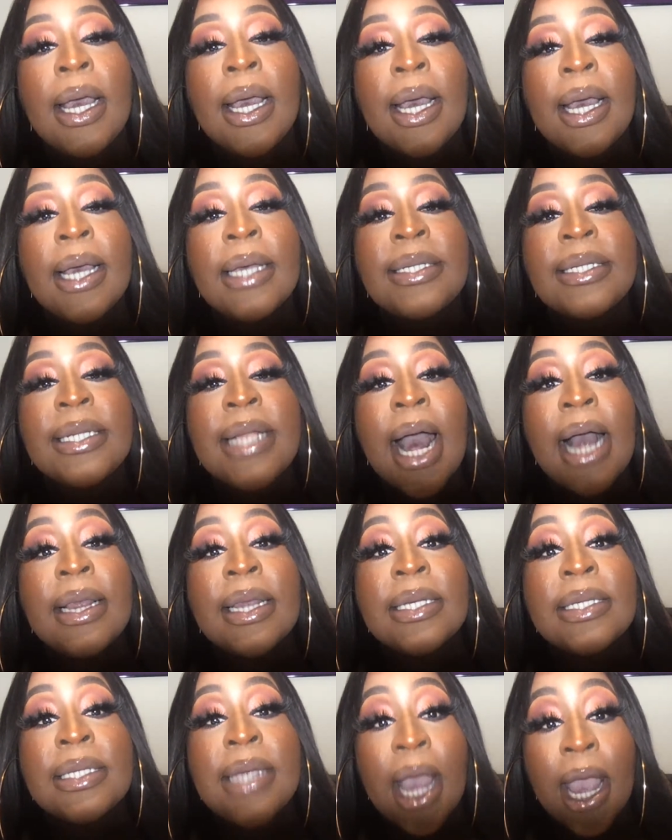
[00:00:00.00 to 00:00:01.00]
It's not
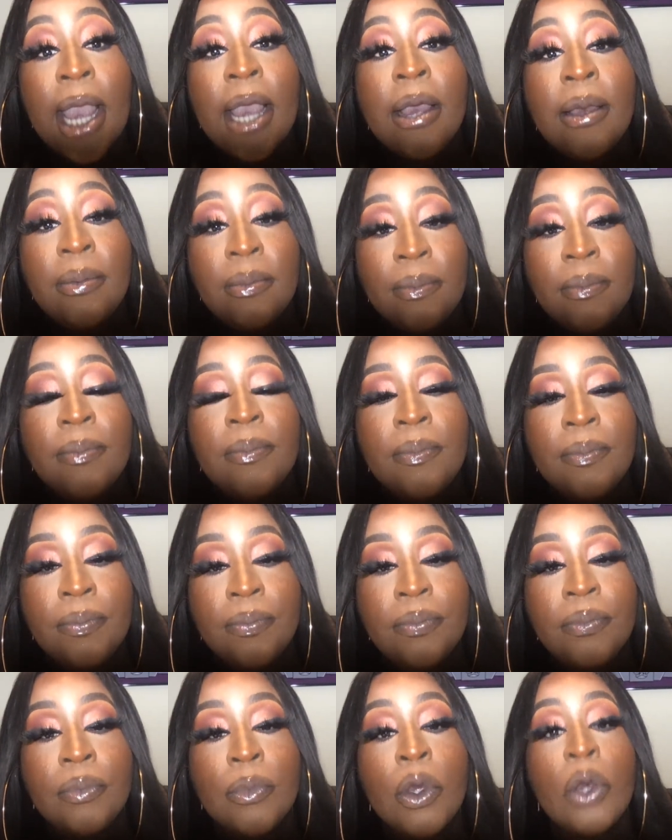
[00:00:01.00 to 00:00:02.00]
the same.
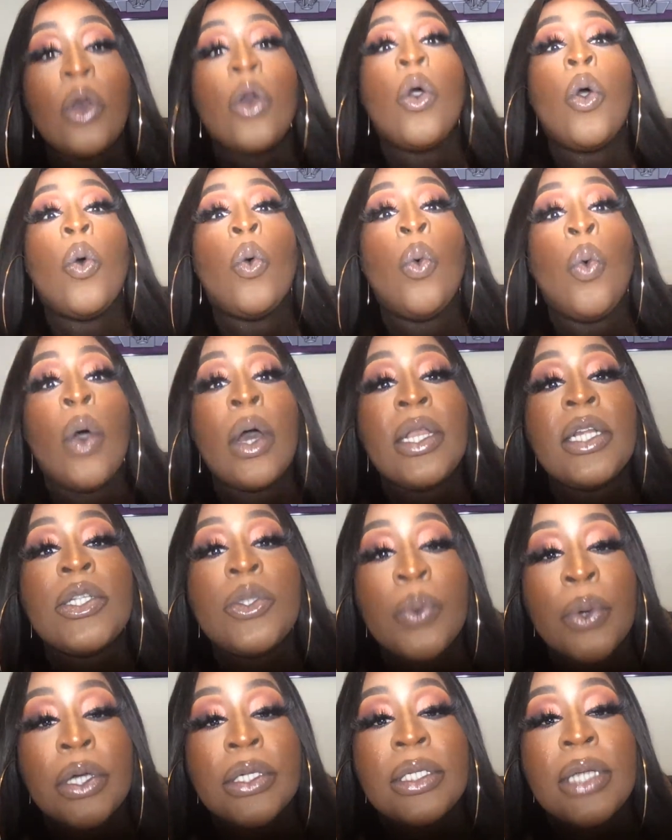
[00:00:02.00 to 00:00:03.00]
one is
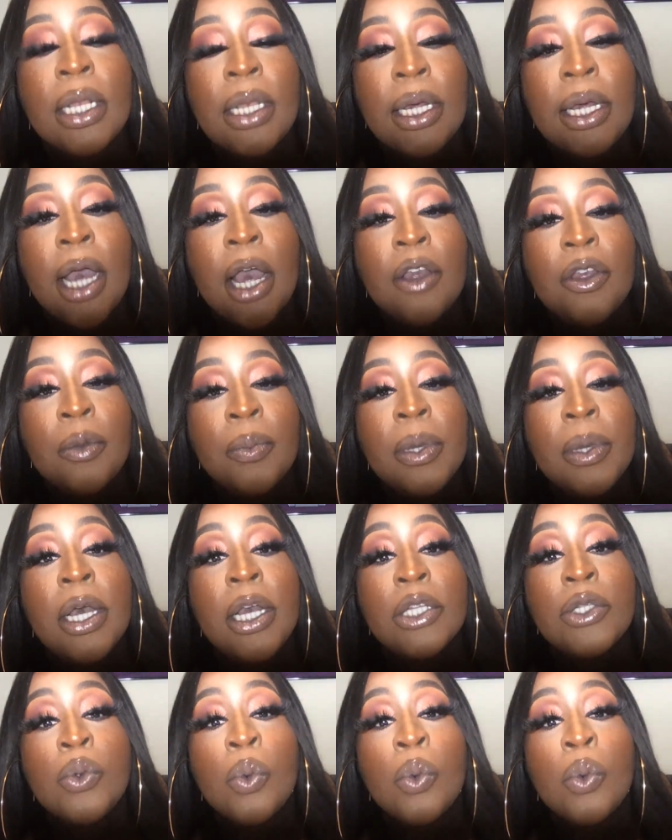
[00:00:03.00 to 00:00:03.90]
worse than the other because